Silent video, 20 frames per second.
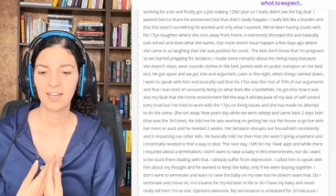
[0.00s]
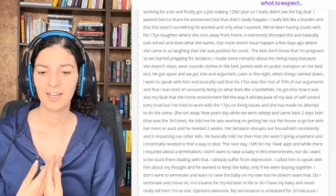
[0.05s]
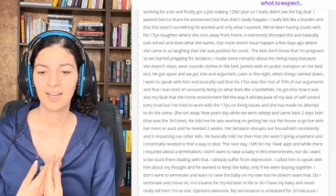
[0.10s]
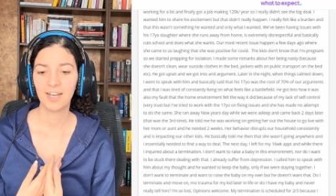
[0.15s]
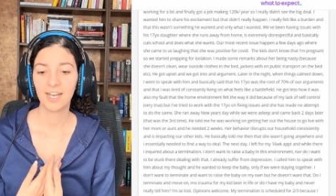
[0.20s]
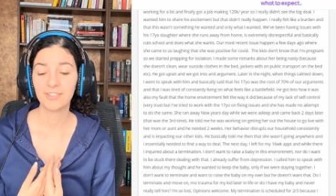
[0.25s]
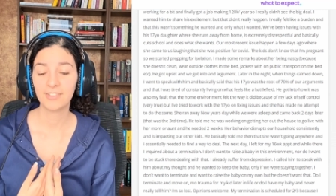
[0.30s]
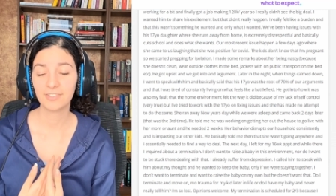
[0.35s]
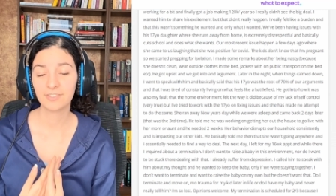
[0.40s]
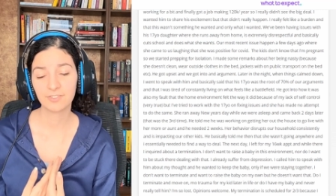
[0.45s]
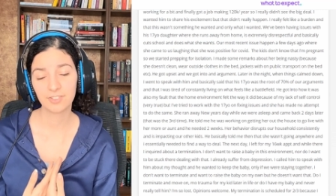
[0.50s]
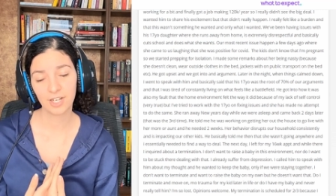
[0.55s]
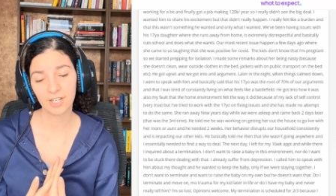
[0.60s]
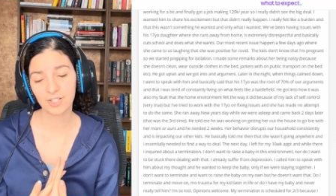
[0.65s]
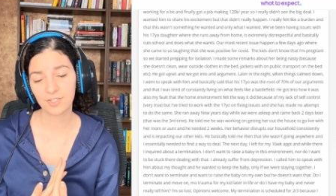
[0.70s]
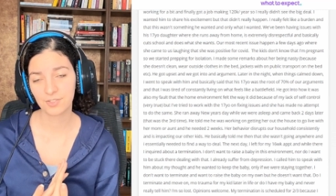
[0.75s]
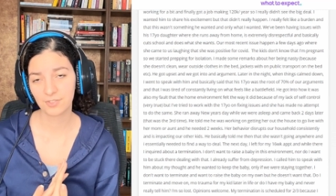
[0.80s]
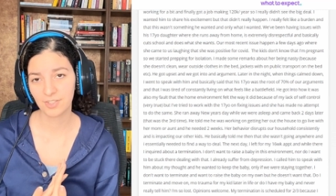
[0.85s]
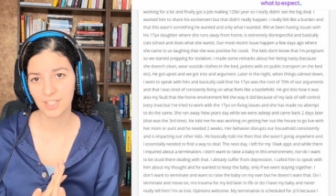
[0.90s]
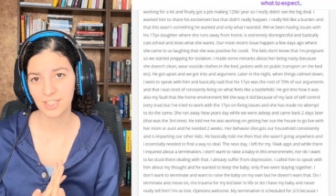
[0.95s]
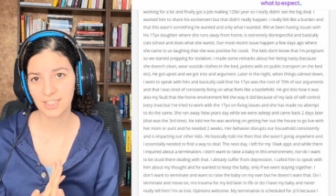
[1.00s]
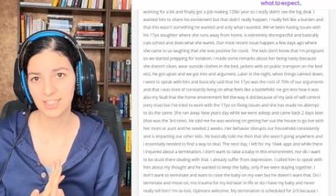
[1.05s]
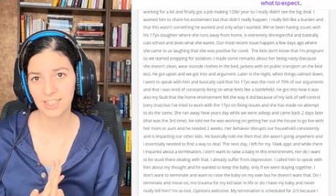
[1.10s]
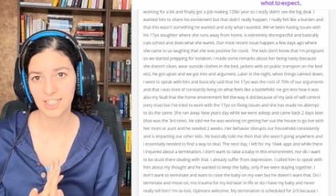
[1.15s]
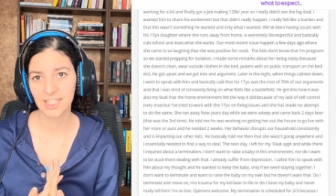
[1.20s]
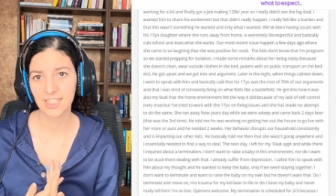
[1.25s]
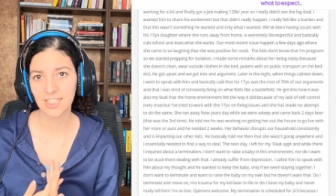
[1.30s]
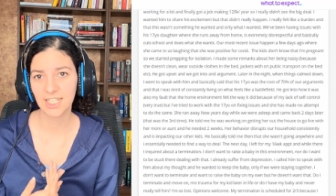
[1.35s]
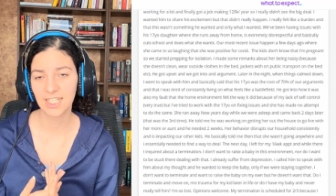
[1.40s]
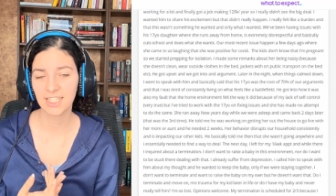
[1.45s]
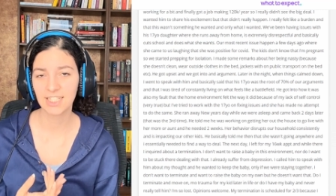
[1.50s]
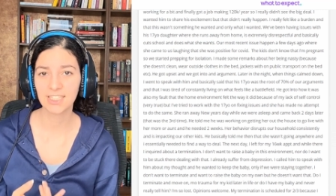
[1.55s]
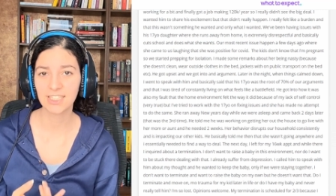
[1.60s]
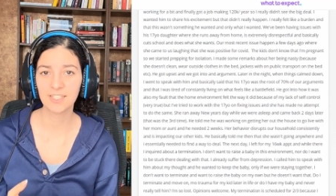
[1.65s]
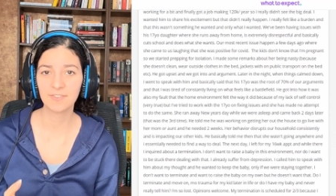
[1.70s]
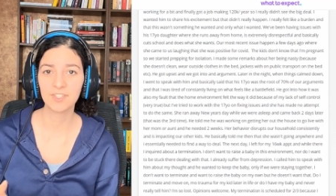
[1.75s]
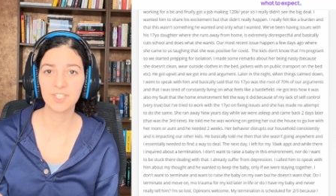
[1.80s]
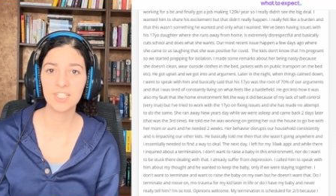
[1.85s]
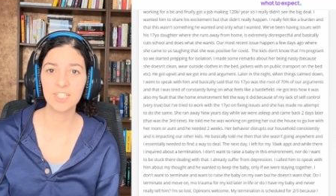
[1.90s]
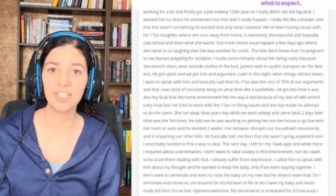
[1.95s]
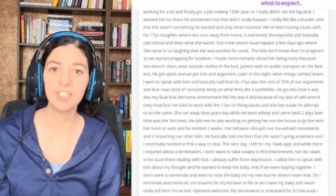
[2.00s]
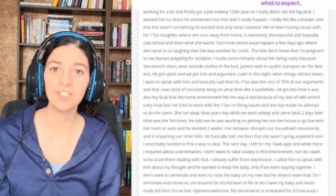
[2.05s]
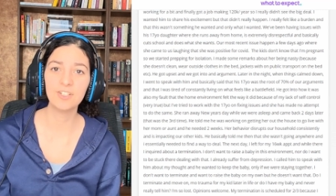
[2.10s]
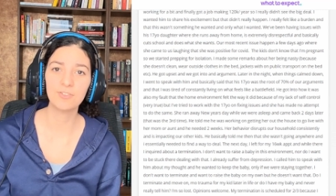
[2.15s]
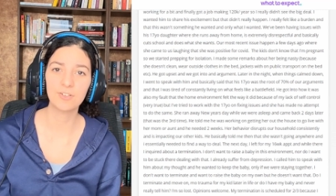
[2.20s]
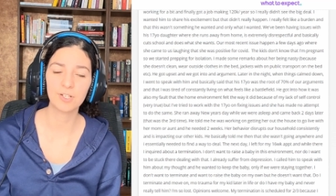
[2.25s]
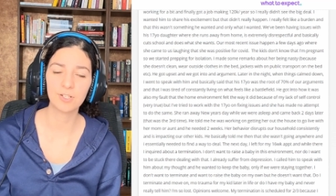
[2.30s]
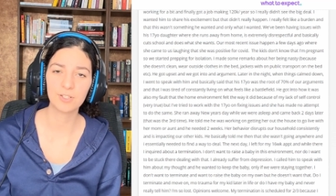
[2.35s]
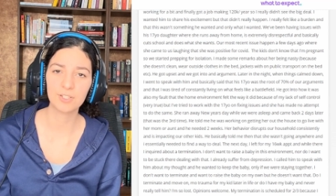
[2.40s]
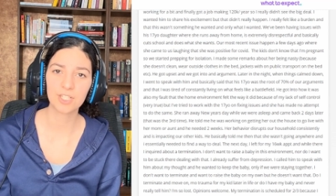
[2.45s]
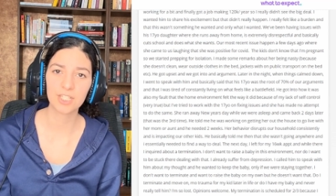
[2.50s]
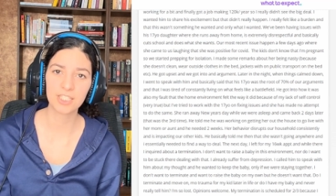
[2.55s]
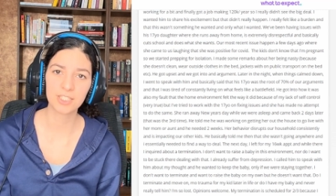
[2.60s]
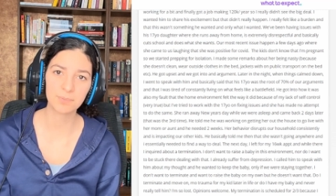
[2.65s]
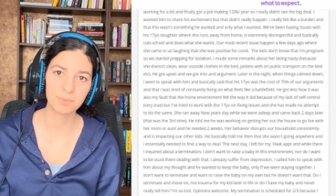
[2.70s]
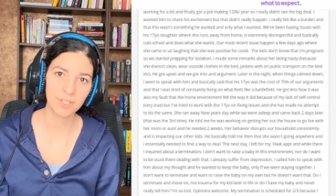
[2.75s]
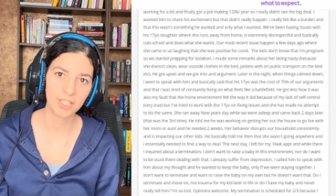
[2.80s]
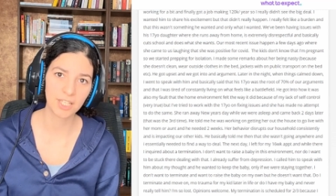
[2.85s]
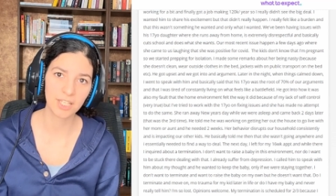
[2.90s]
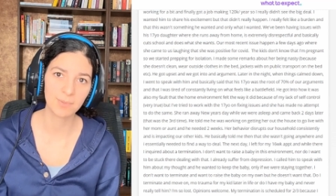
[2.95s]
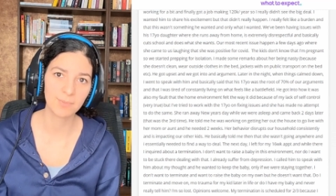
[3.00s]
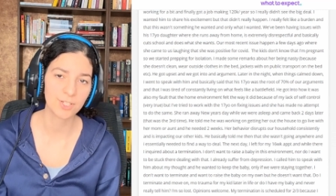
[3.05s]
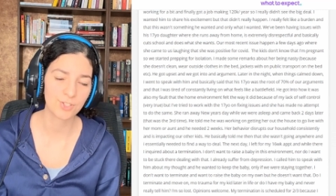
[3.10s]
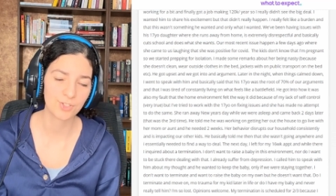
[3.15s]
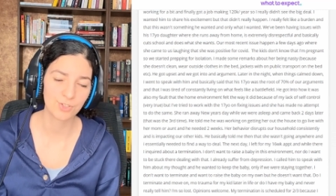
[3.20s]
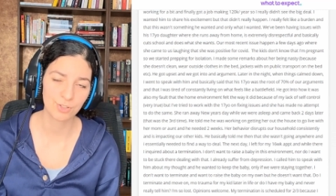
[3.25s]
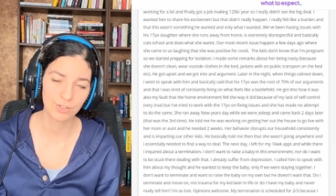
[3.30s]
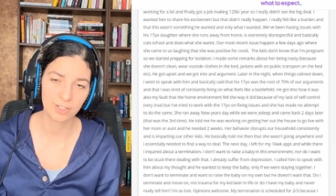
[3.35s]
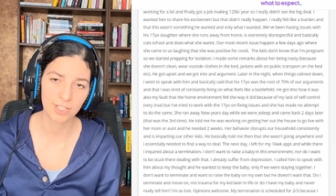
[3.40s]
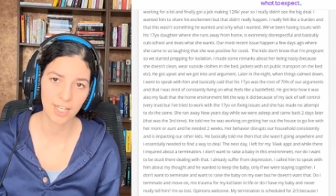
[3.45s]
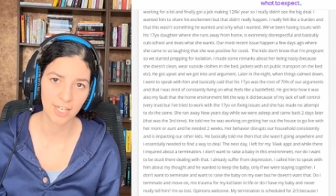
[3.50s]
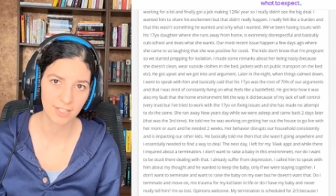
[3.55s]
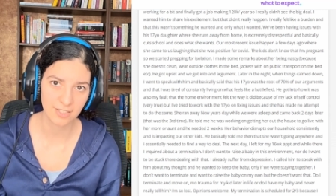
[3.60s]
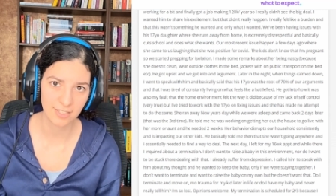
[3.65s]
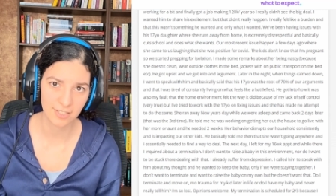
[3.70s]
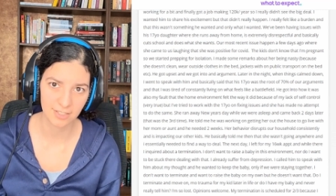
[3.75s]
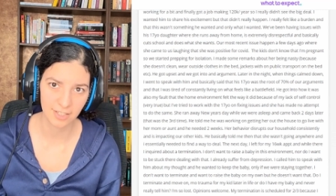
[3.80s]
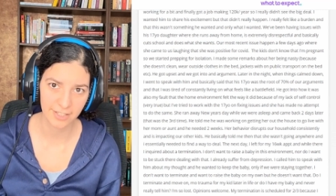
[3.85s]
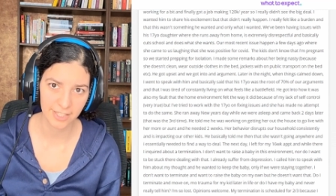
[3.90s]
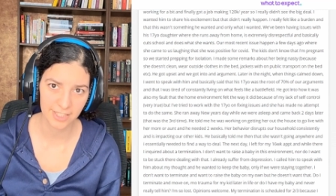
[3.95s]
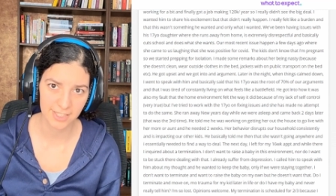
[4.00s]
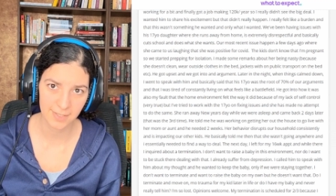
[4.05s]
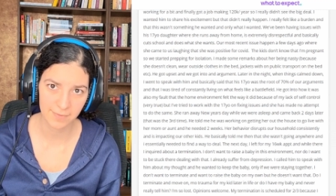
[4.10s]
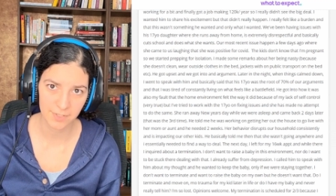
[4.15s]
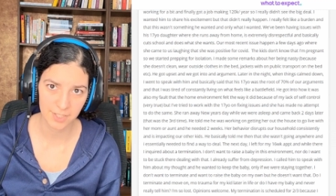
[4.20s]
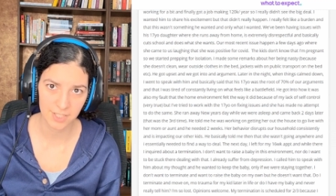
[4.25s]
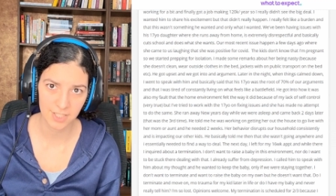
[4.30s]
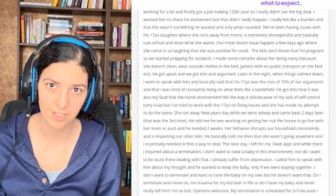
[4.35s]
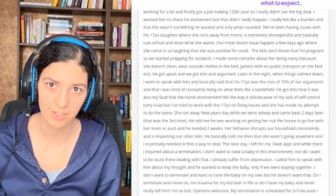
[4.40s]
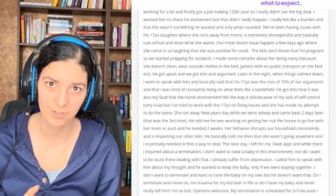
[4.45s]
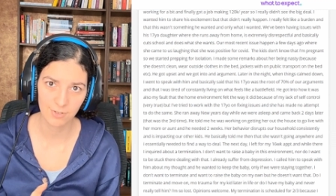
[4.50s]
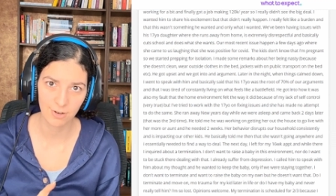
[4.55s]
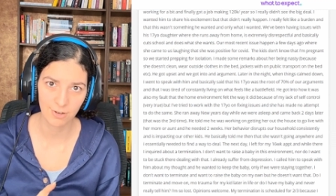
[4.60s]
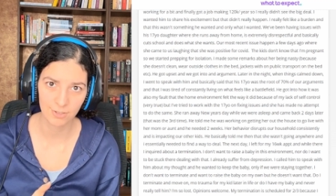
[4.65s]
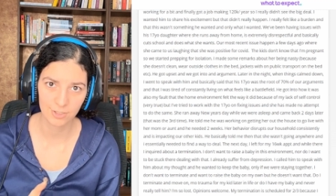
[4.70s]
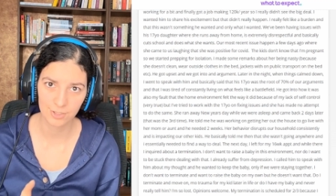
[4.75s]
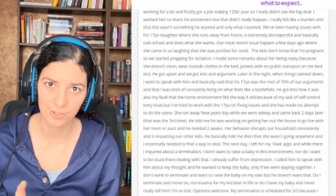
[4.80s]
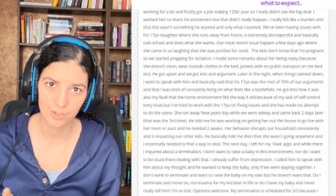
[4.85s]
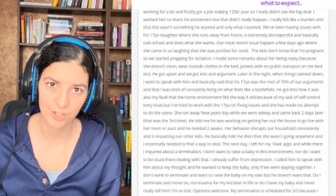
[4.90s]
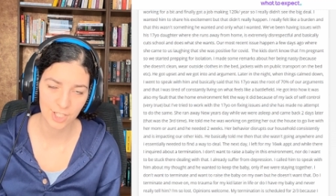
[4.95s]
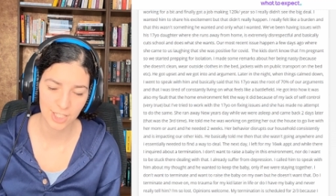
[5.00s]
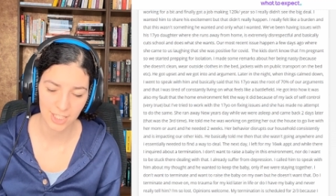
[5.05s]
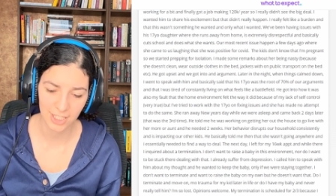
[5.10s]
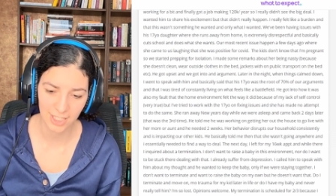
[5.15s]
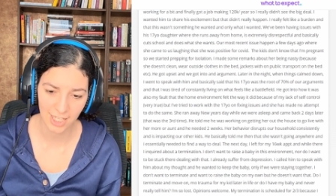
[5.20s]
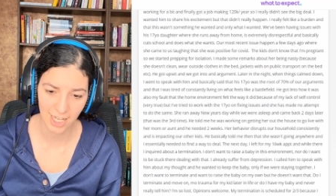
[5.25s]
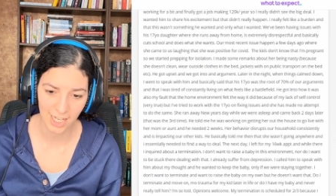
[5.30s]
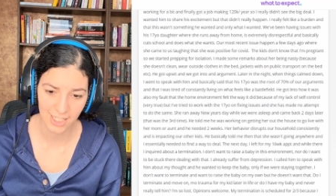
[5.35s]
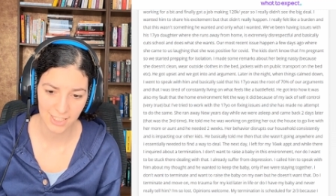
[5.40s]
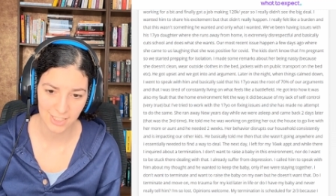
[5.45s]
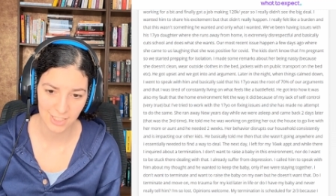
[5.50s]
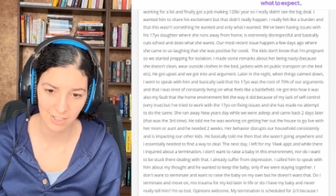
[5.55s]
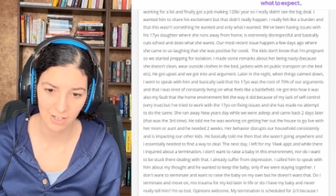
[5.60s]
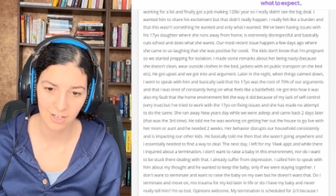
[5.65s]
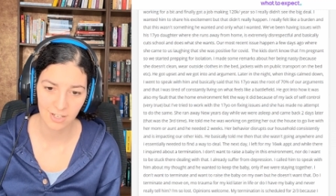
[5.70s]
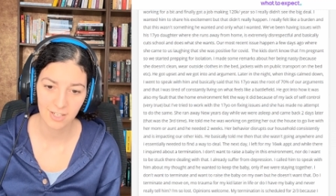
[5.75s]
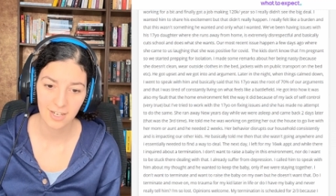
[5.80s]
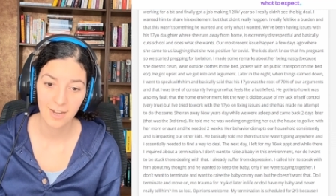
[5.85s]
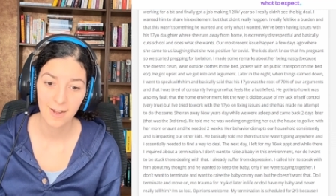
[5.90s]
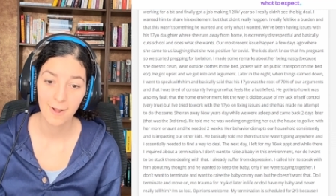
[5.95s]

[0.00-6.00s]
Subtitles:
has tried to fix it, and the 17-year-old is being immature and acting like a 17-year-old, so she clearly has not.